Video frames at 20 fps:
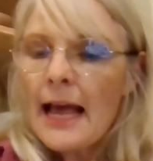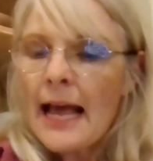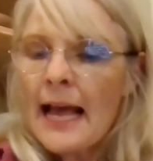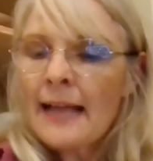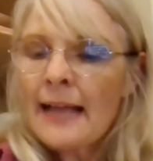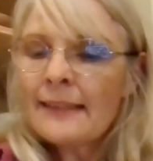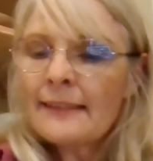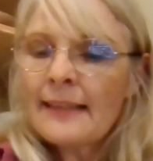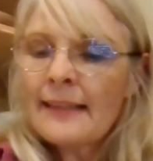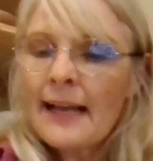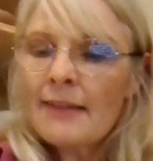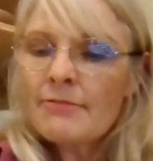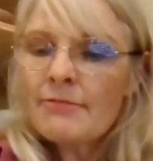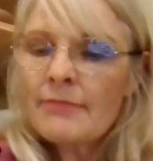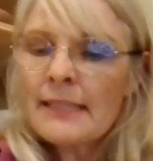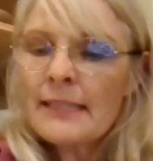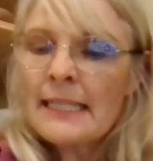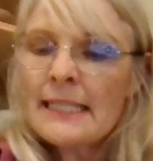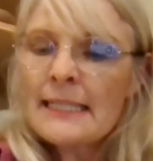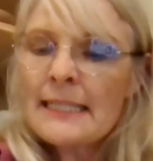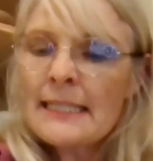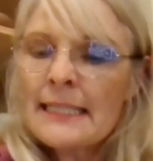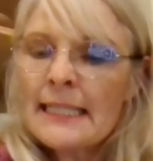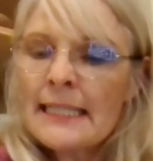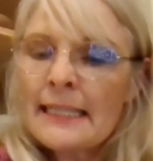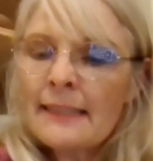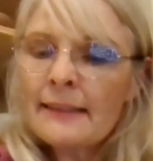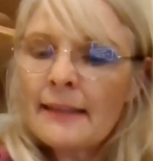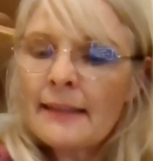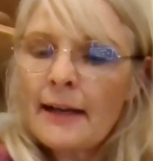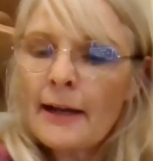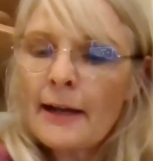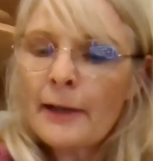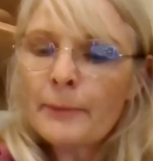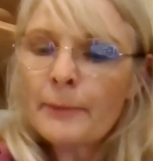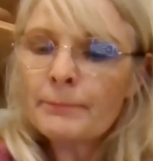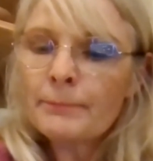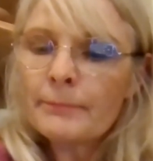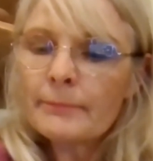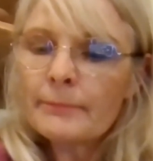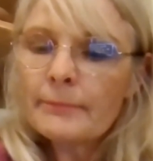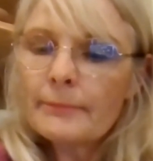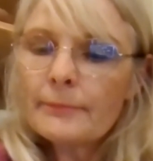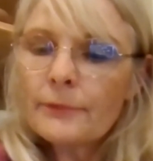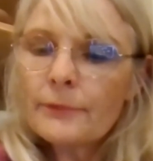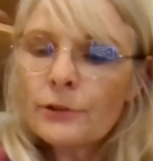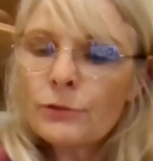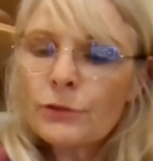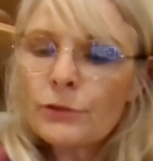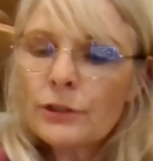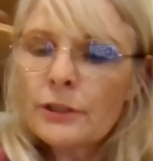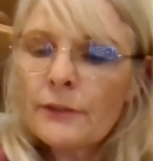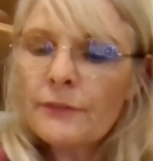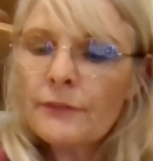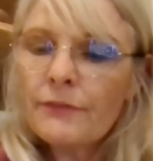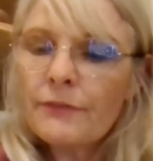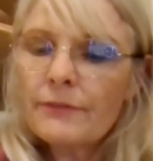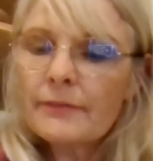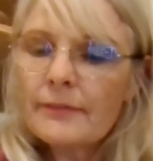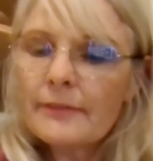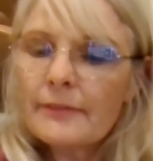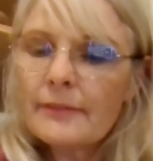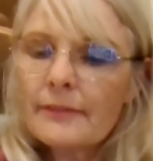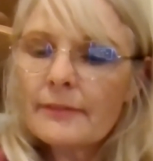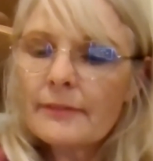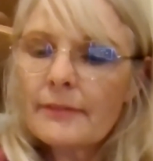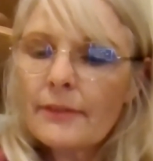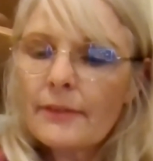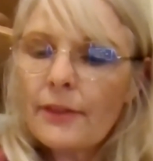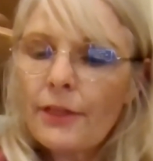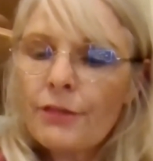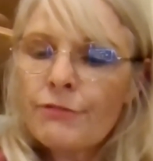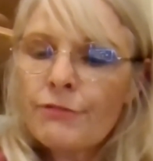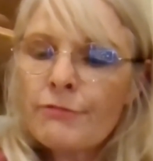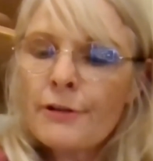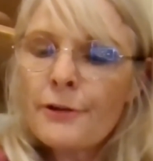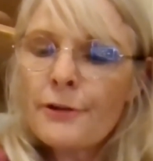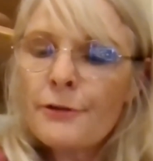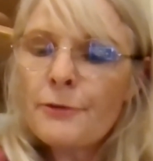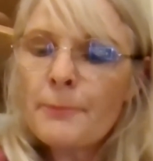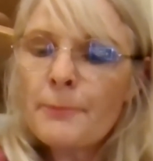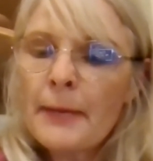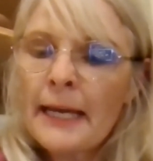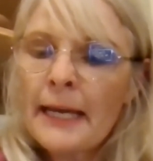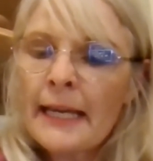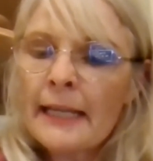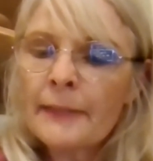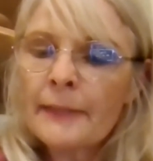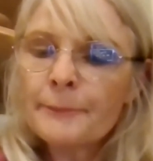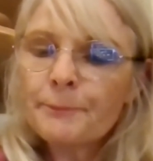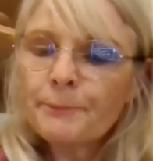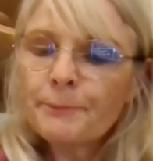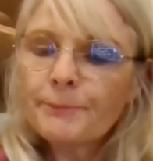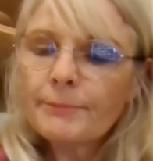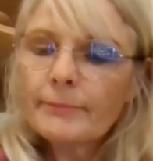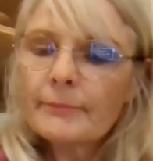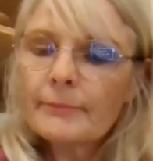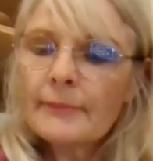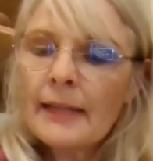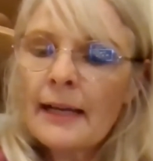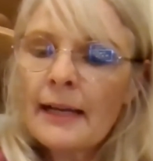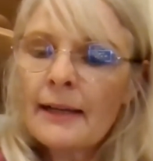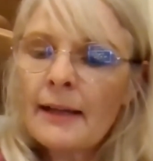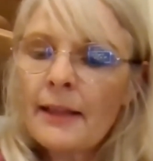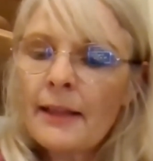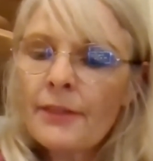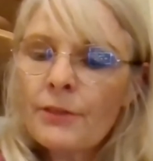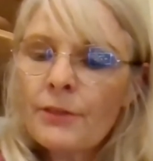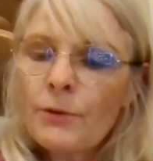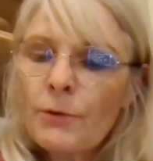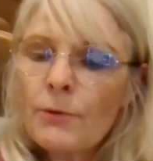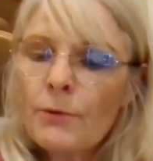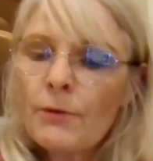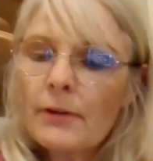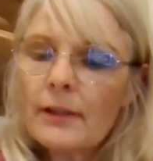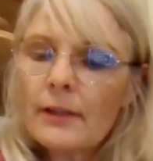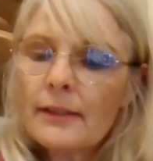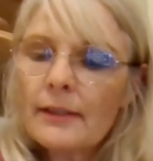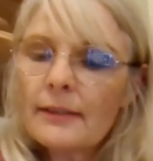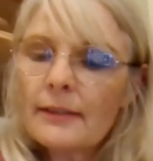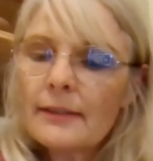And that really sort of threw me. And I thought,